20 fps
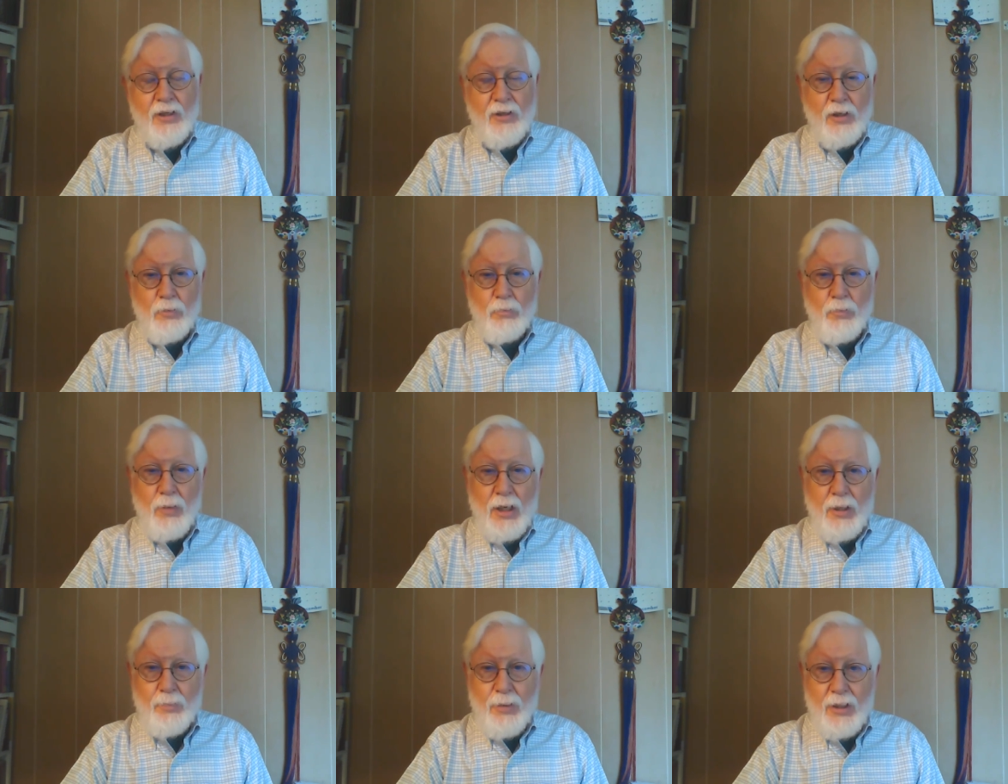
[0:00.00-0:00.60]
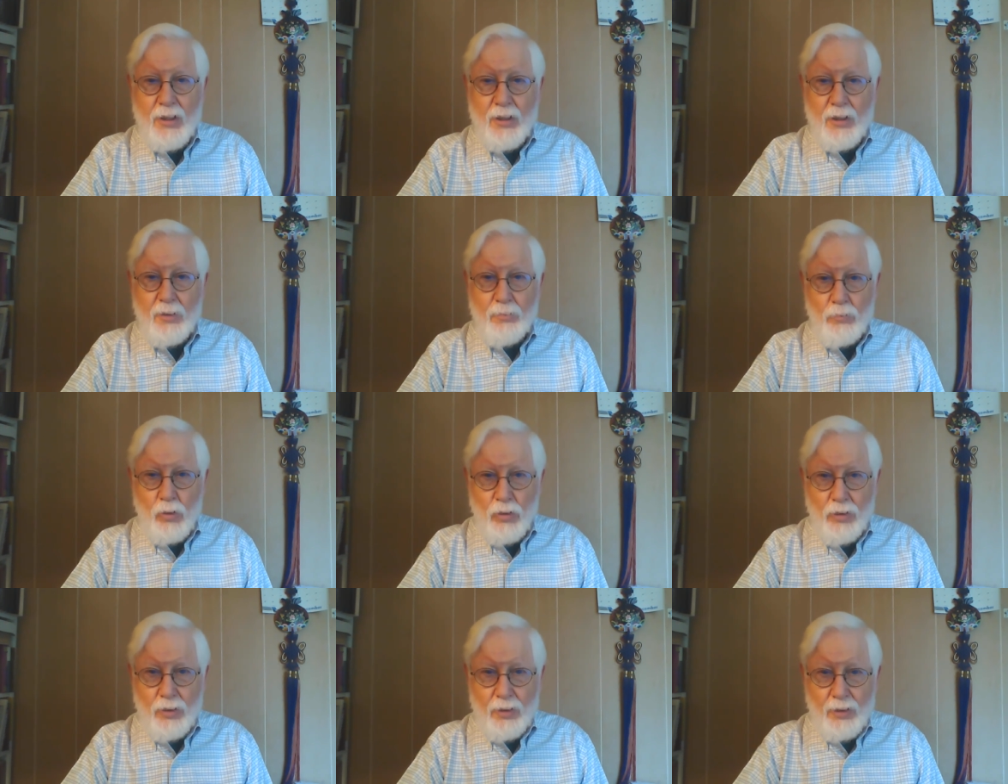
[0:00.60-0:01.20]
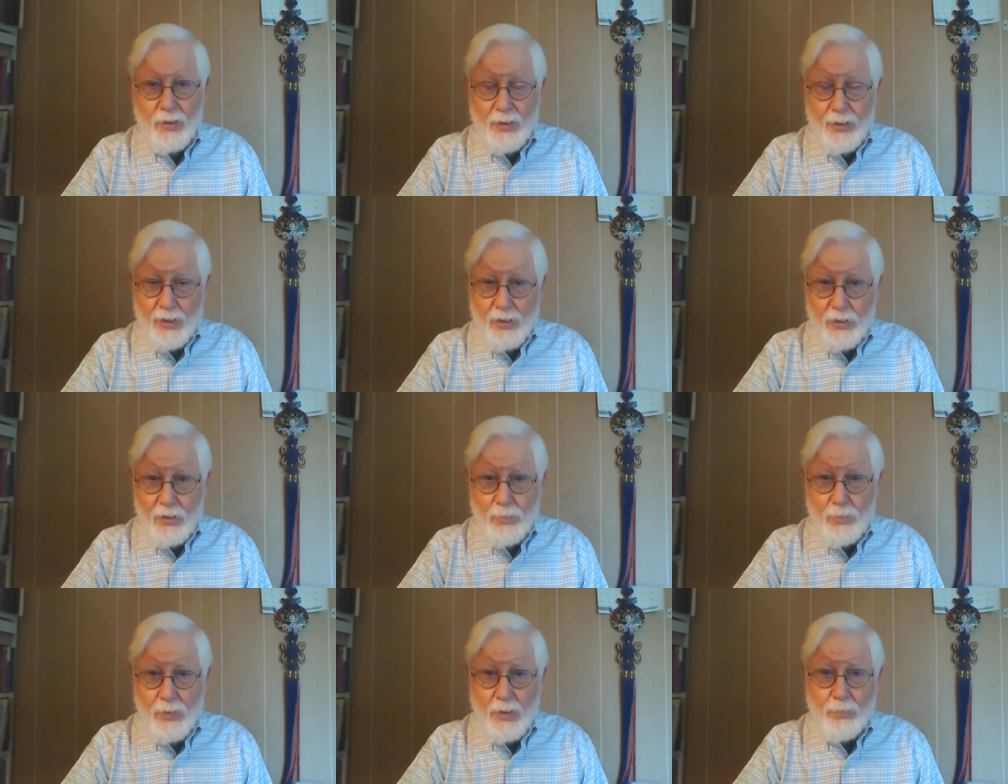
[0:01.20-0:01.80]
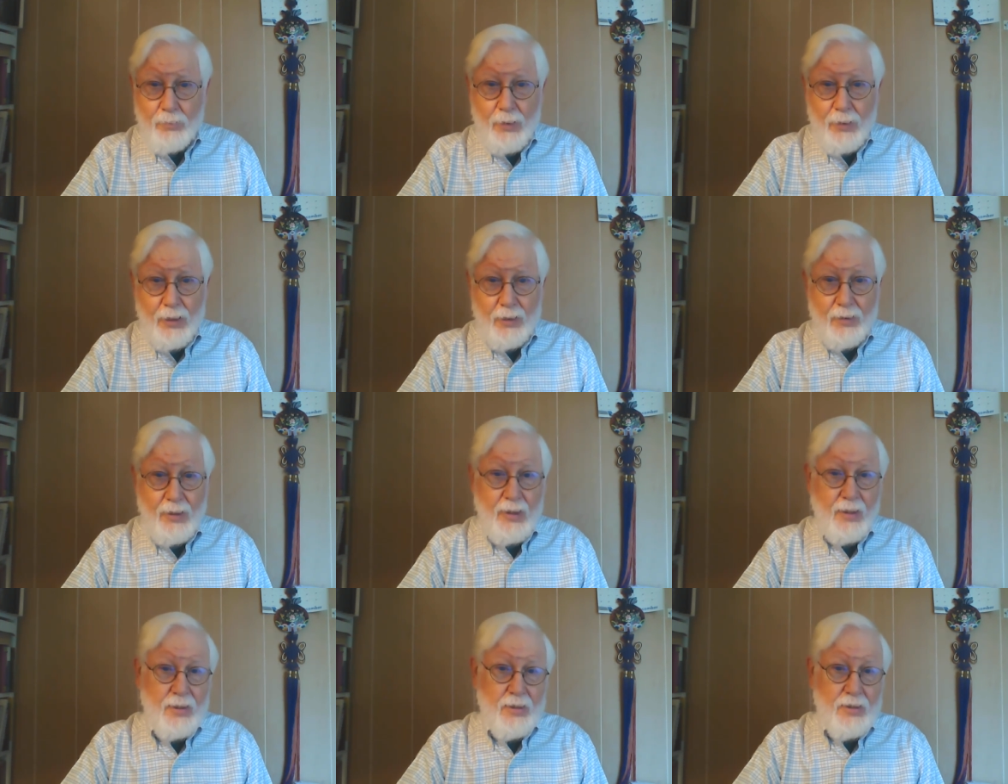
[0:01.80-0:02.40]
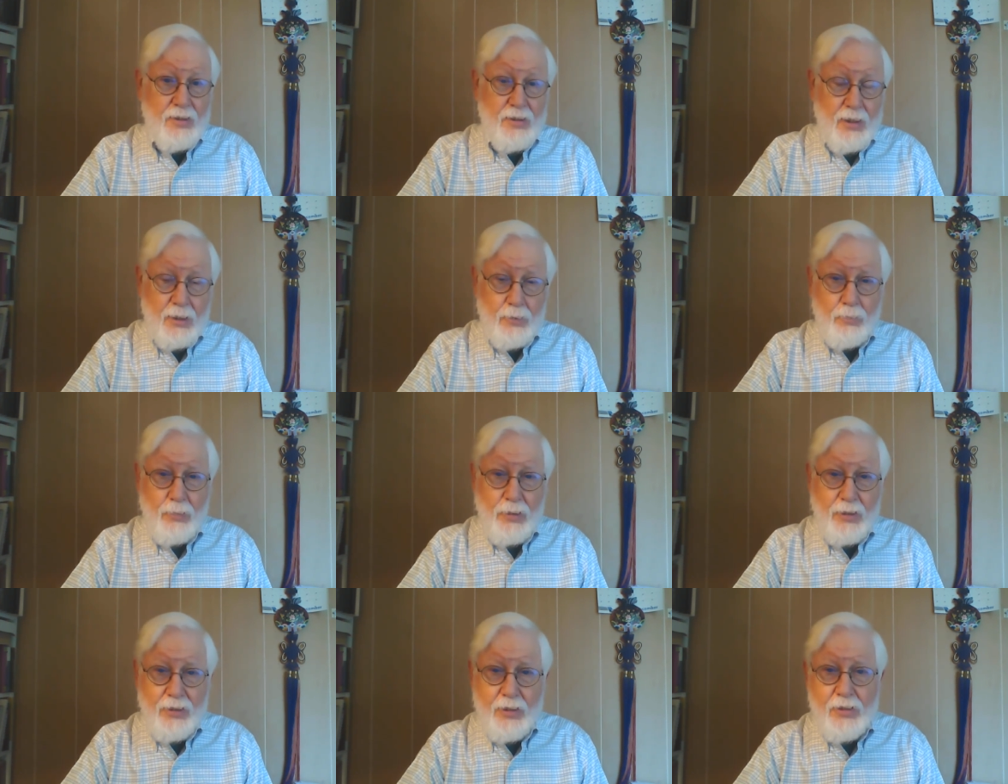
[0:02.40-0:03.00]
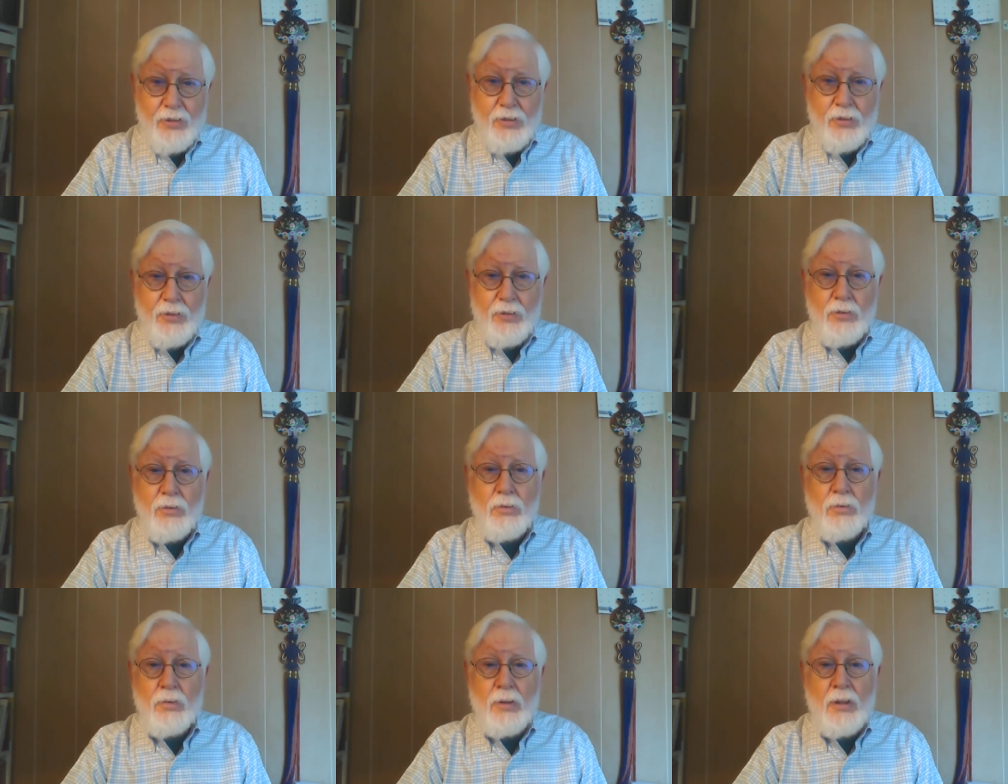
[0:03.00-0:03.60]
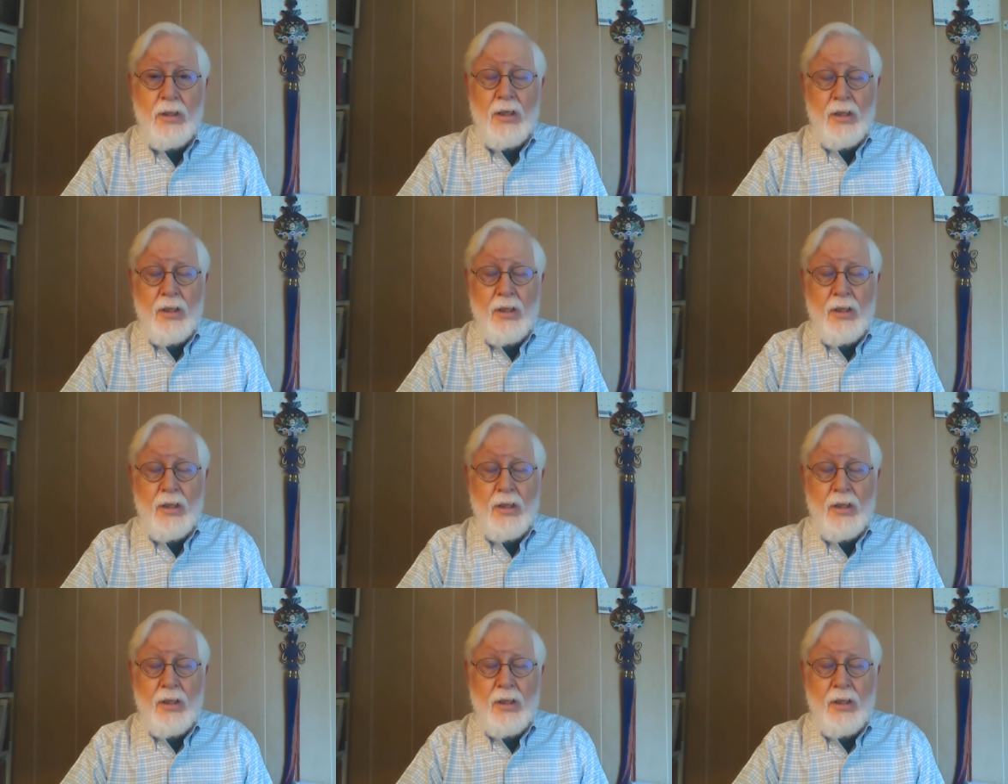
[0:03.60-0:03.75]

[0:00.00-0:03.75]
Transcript: There may be an important announcement about an assignment that's due,